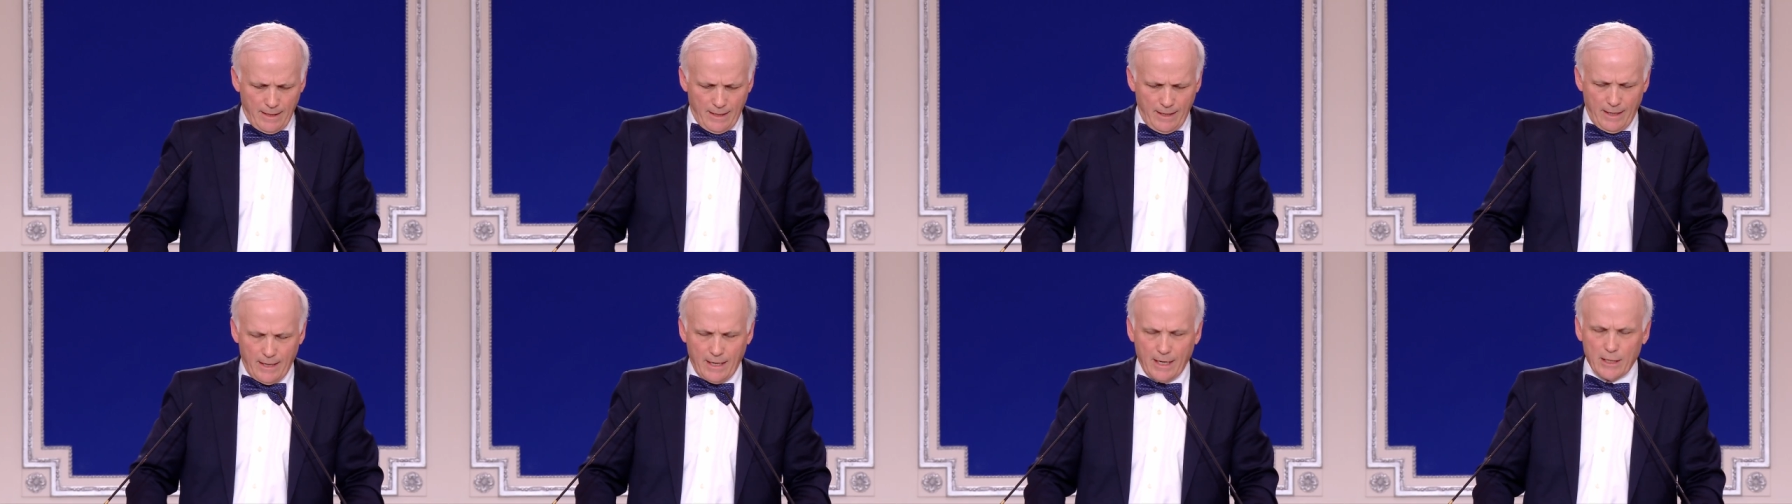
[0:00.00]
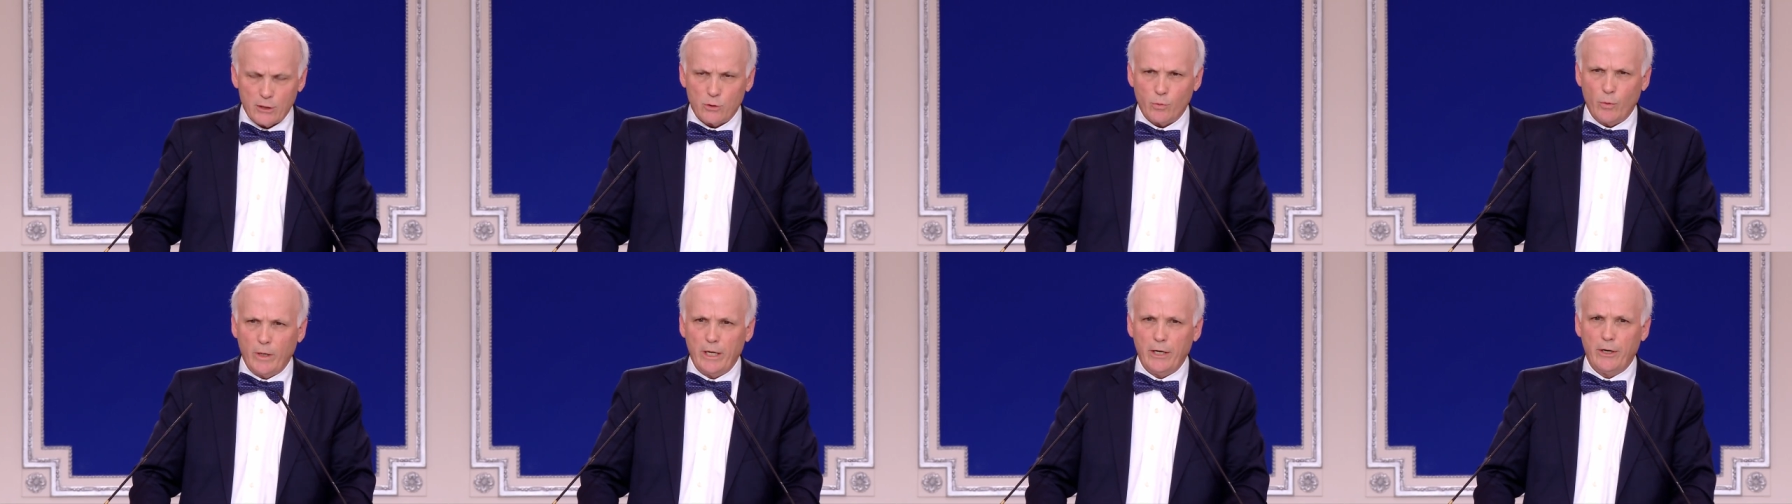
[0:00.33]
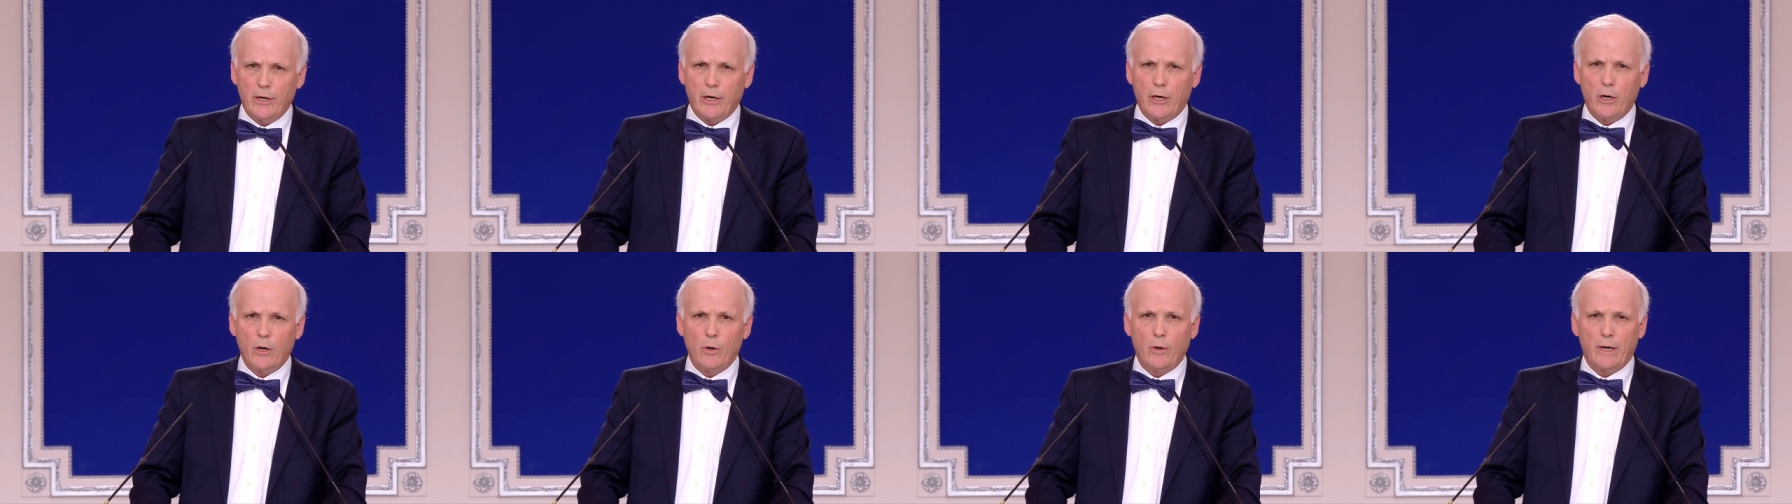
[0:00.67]
And as we
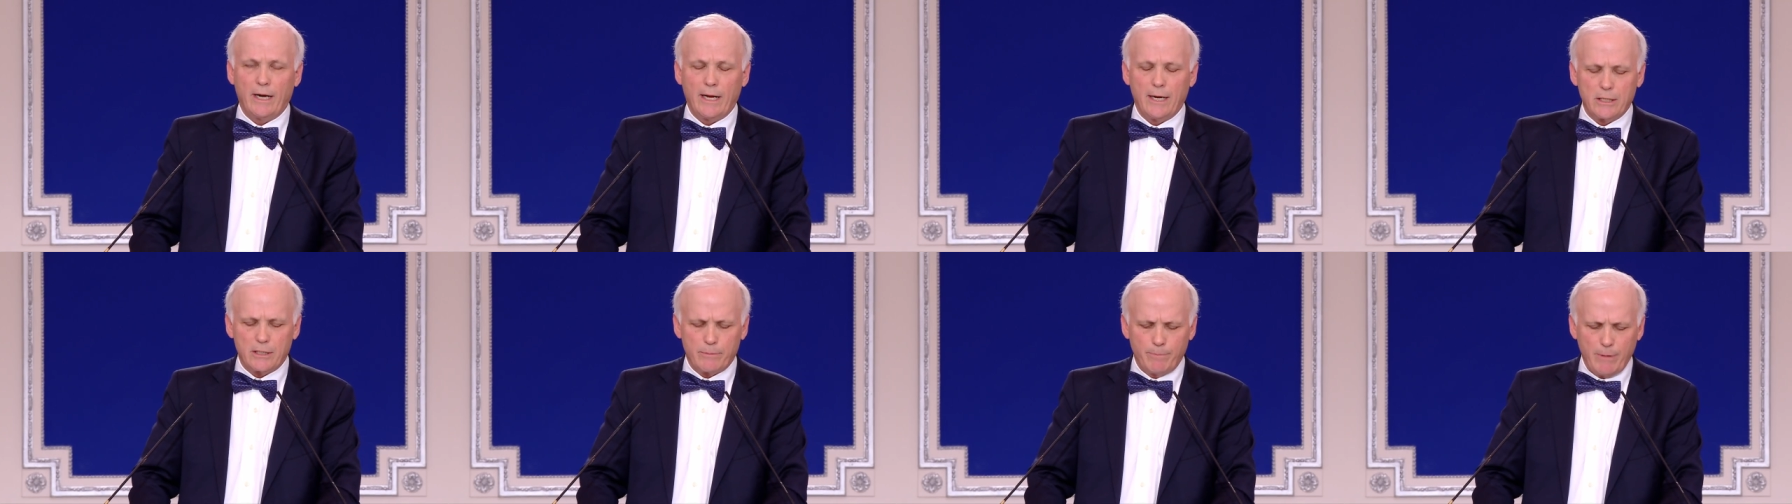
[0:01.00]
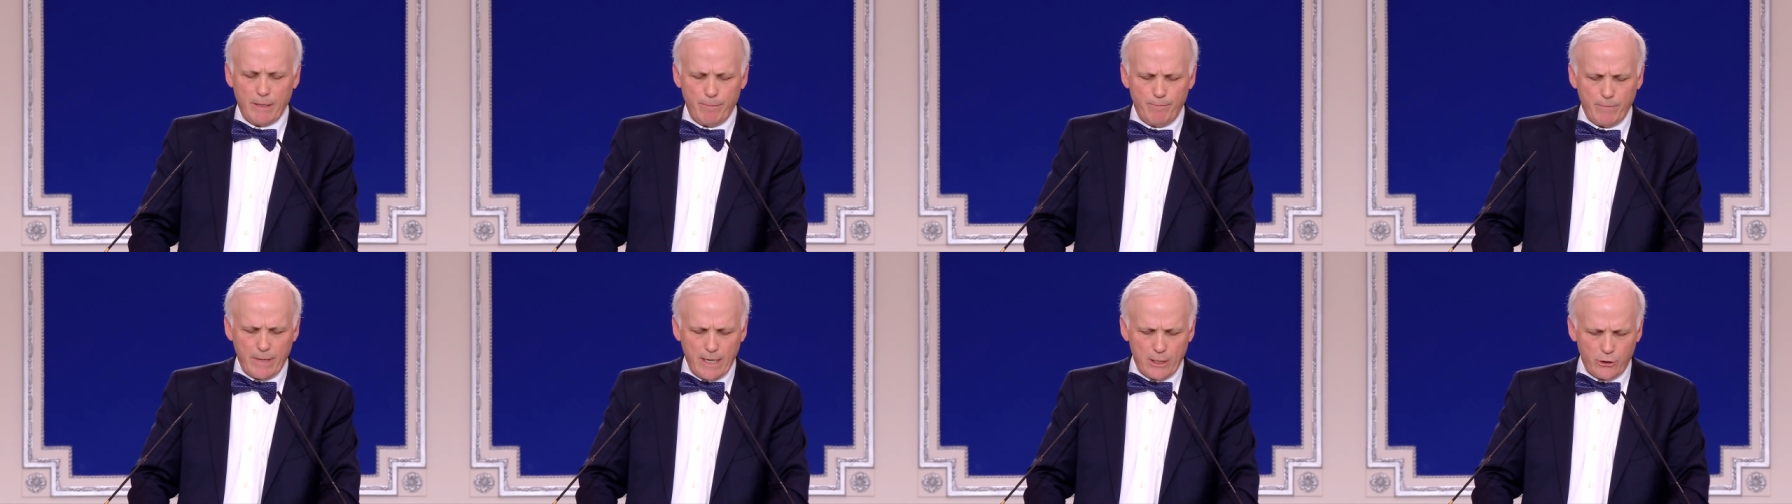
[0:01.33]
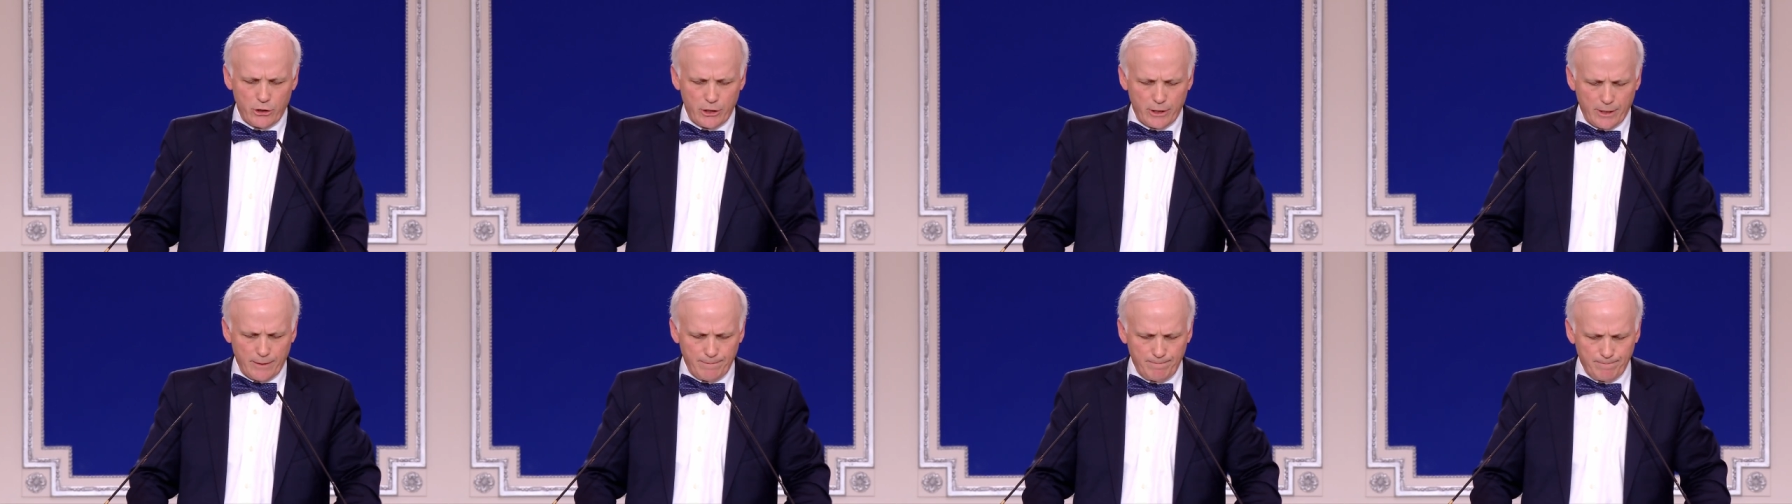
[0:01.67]
know and has been
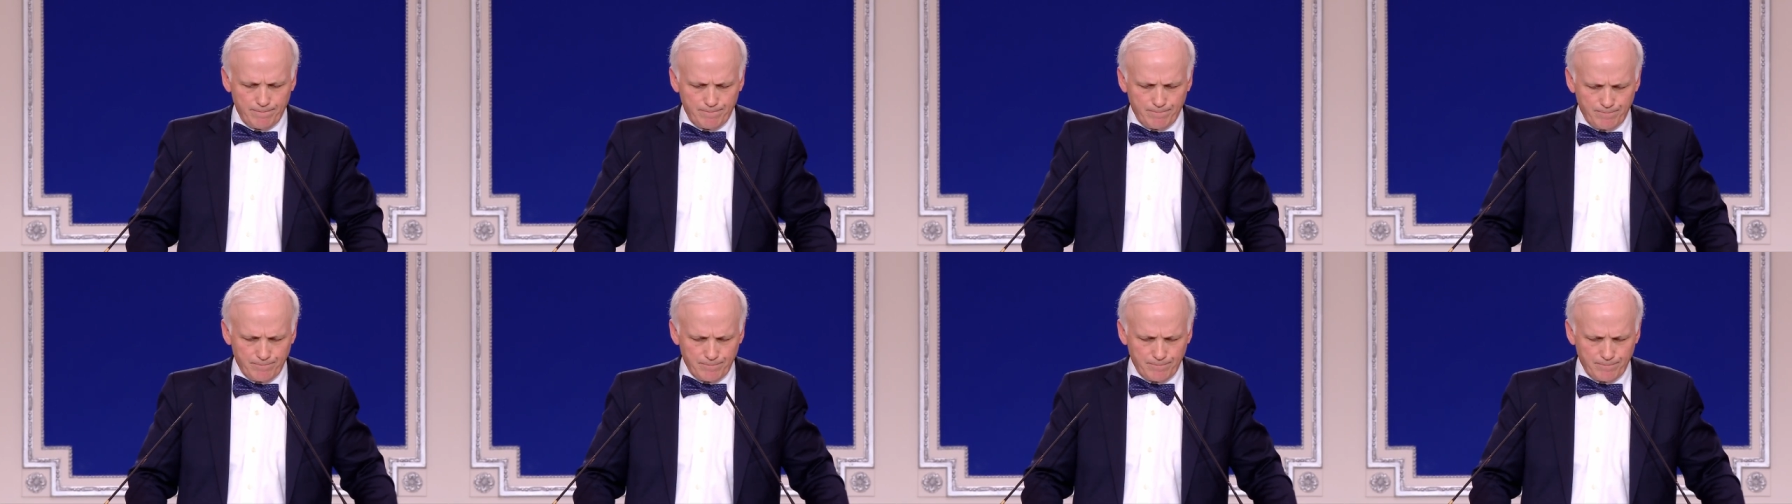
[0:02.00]
mentioned,